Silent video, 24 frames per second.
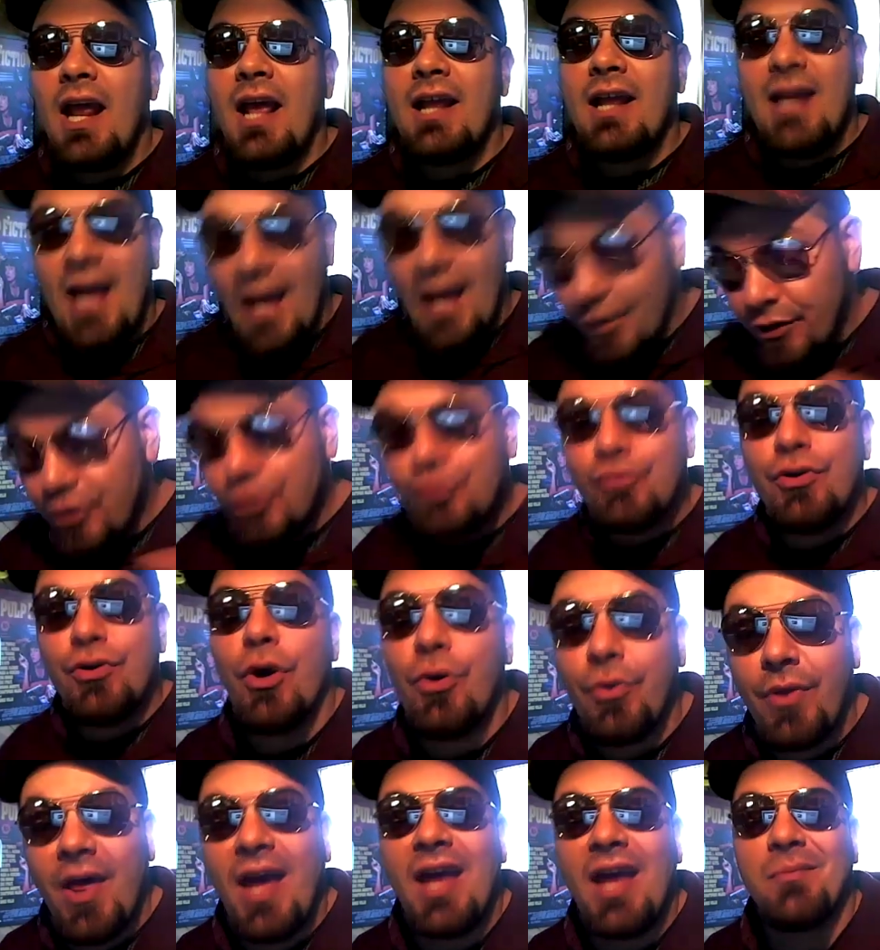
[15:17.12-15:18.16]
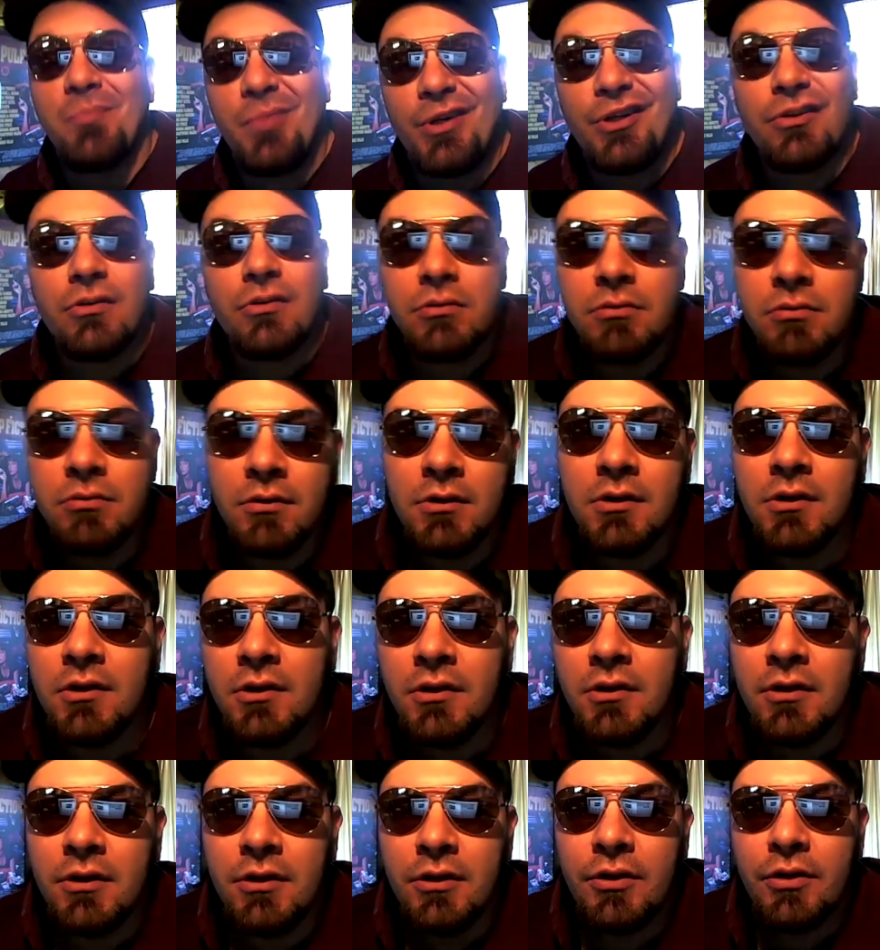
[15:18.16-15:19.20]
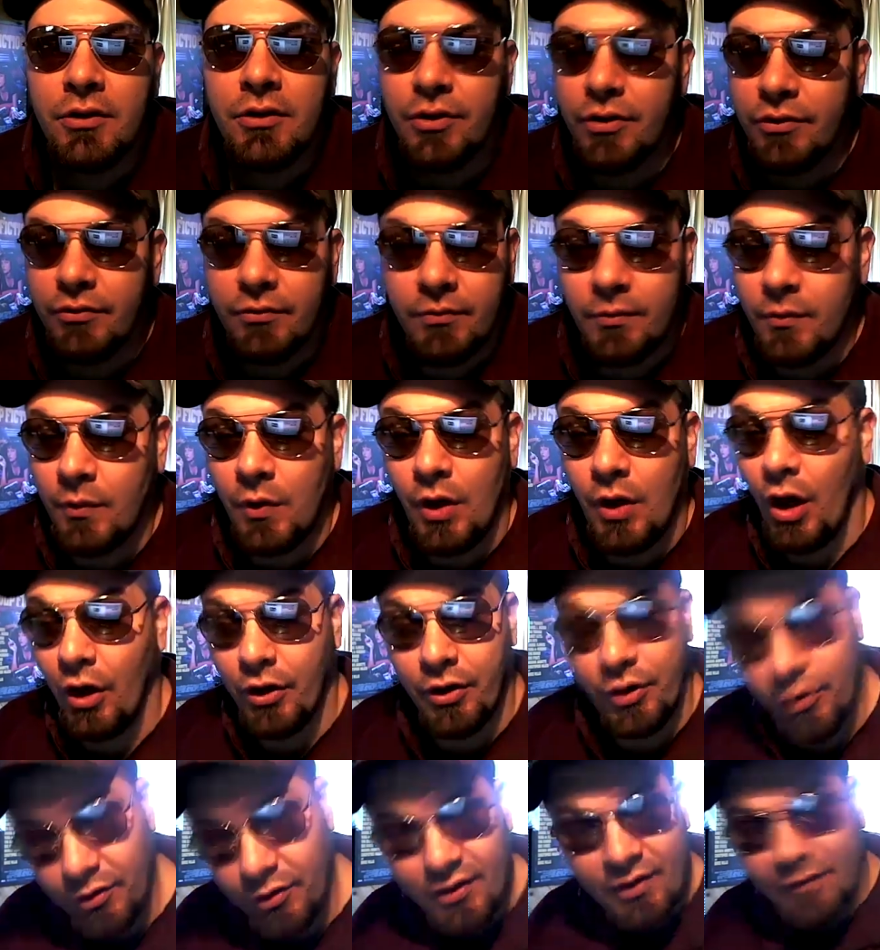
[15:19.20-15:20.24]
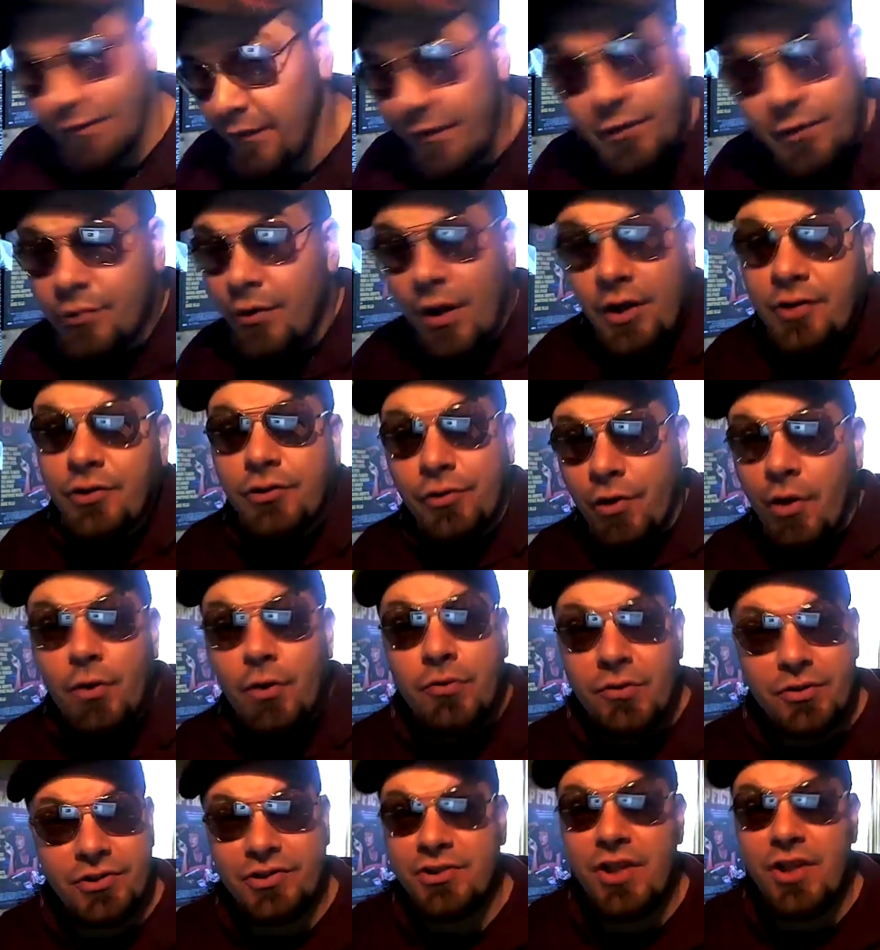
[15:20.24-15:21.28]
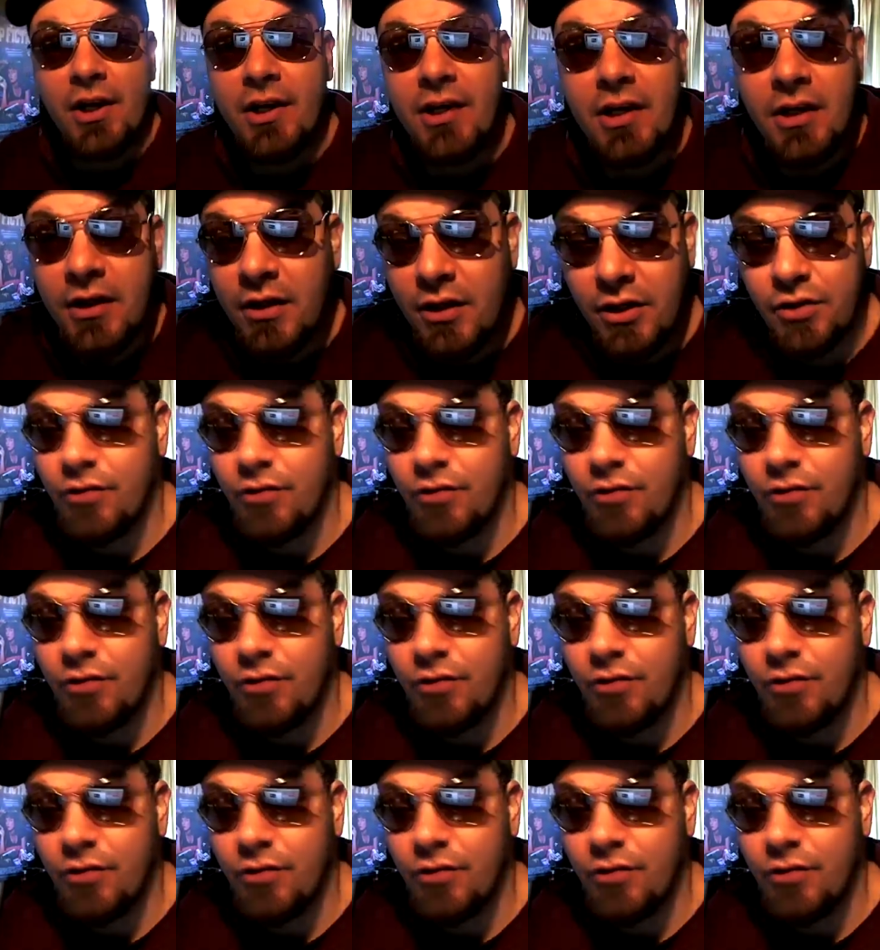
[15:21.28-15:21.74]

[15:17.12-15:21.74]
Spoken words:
And how do you know that, Bill? Have you done your own study?